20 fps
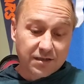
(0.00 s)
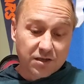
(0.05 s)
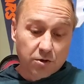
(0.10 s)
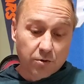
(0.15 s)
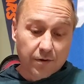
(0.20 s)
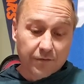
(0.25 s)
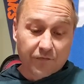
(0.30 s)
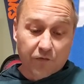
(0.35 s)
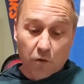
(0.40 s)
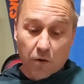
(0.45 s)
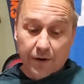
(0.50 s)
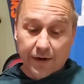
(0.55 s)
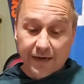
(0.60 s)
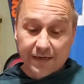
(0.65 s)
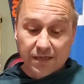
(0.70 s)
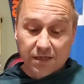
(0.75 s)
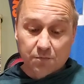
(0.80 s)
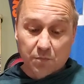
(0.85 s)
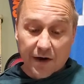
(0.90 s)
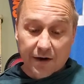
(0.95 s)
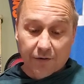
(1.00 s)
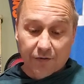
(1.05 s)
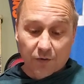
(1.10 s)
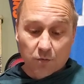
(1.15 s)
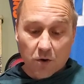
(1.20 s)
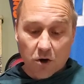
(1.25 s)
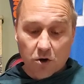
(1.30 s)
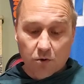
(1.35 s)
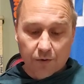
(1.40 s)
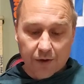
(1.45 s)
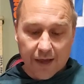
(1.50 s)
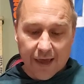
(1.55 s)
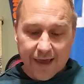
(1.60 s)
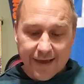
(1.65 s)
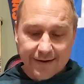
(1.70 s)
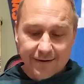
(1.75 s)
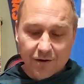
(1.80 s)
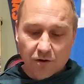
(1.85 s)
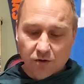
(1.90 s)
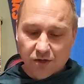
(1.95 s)
two and four against spread on the road,
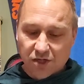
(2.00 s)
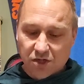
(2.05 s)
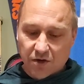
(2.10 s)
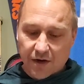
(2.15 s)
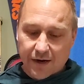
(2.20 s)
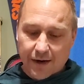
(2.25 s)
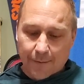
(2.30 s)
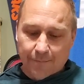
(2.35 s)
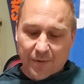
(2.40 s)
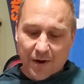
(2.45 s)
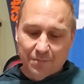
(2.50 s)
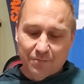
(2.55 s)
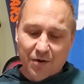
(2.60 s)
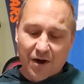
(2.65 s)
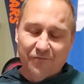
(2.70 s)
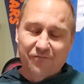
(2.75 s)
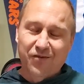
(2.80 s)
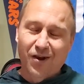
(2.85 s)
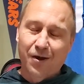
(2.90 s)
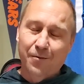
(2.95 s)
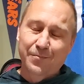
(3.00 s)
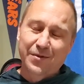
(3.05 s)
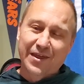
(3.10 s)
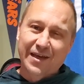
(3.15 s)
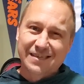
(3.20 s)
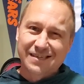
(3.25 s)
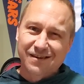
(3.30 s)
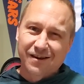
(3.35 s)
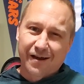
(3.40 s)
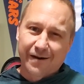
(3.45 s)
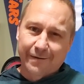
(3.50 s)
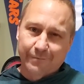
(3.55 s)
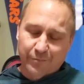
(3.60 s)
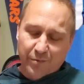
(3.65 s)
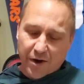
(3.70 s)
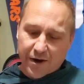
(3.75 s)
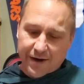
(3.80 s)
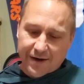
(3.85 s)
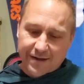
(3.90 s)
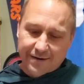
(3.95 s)
eight no oh straight up in Buffalo, but that's a lot of
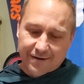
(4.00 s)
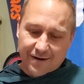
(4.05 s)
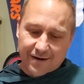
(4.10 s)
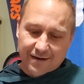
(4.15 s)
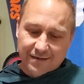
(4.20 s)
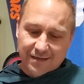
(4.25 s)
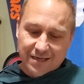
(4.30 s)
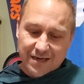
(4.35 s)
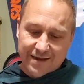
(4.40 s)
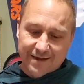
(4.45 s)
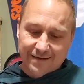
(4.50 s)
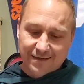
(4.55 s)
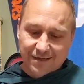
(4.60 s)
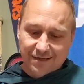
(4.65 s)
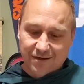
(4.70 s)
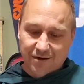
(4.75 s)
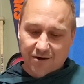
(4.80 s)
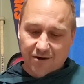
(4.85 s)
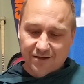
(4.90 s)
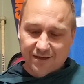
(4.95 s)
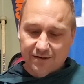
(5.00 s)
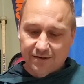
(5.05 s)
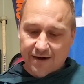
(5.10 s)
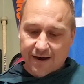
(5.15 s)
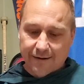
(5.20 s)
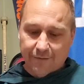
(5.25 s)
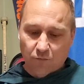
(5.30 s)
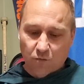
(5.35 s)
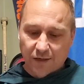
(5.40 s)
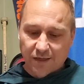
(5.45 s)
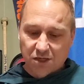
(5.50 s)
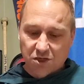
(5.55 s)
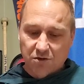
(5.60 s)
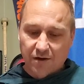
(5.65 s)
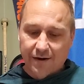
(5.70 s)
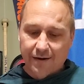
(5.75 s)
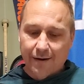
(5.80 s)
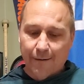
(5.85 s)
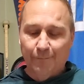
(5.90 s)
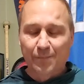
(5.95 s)
Brady nonsense. They're also nine and one
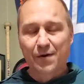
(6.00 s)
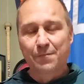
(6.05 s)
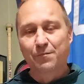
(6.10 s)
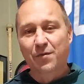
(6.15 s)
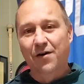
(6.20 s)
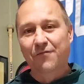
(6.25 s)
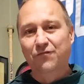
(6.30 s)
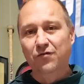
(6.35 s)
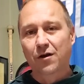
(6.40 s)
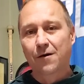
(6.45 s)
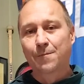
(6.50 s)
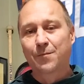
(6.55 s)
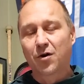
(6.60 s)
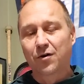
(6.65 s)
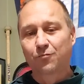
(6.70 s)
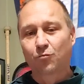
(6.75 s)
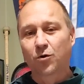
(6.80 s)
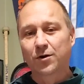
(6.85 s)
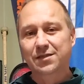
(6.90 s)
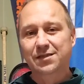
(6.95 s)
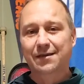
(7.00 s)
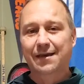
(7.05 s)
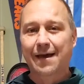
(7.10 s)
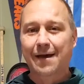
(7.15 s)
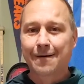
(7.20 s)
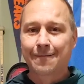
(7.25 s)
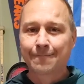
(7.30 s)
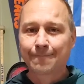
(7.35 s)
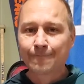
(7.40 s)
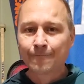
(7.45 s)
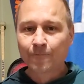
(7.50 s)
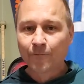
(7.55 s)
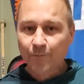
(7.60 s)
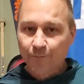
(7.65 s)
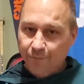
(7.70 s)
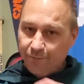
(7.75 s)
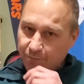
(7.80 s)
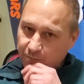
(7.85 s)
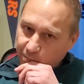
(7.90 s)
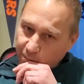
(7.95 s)
straight up in Buffalo, but once again,
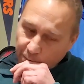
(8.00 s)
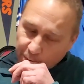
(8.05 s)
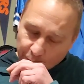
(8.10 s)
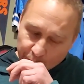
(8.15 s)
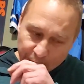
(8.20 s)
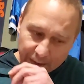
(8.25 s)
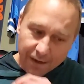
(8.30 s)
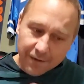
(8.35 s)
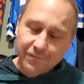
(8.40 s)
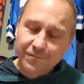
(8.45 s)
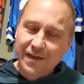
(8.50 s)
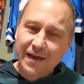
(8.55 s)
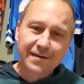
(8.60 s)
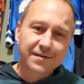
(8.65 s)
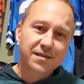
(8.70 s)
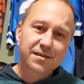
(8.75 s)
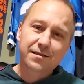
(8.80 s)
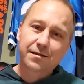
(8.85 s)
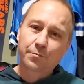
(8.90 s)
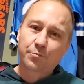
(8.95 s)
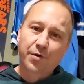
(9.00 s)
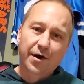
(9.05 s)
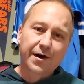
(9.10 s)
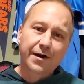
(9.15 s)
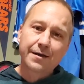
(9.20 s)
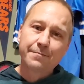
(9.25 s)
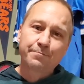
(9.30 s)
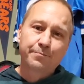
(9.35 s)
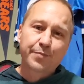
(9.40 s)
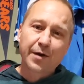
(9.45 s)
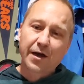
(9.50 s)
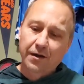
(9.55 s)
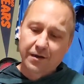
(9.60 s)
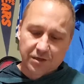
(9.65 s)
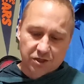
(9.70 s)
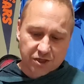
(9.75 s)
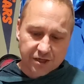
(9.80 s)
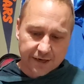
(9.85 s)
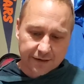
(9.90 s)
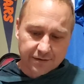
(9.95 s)
that's the Brady
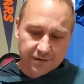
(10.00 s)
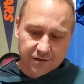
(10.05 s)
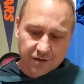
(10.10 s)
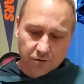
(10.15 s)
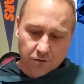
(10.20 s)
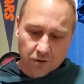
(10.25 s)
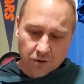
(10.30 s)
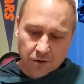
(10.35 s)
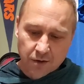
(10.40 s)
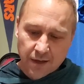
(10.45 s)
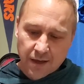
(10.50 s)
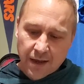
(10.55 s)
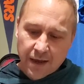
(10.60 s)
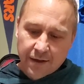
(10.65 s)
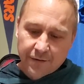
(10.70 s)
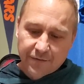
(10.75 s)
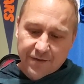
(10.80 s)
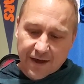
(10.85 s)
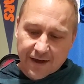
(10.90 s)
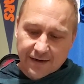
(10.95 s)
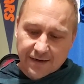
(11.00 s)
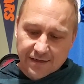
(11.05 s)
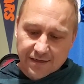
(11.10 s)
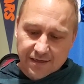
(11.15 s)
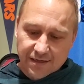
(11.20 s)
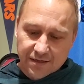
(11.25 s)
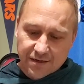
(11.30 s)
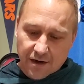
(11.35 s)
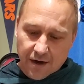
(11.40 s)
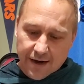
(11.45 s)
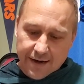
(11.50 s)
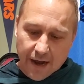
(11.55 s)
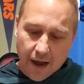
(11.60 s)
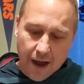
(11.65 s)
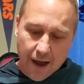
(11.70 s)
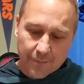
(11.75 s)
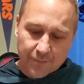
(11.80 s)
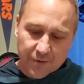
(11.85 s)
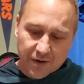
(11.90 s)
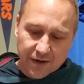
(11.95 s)
Belichick duel. That is not
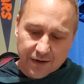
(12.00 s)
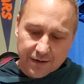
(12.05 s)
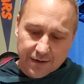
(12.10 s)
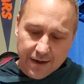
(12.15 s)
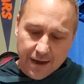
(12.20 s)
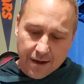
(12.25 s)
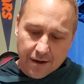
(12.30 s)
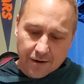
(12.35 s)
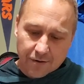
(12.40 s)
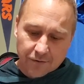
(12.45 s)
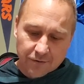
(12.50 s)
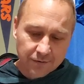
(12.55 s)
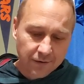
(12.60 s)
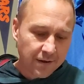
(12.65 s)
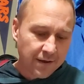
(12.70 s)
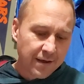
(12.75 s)
happening now.